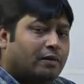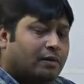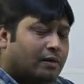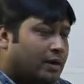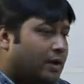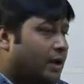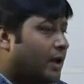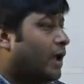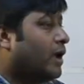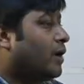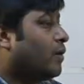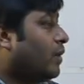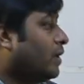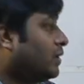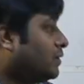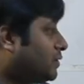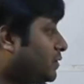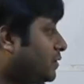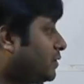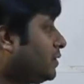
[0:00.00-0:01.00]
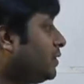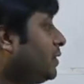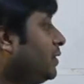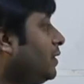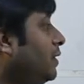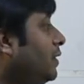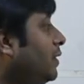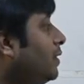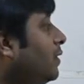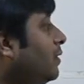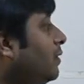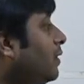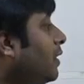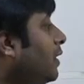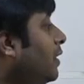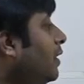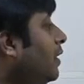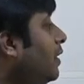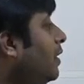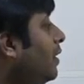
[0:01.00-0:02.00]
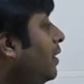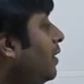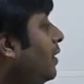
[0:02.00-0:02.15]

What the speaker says: Okay, likewise, okay,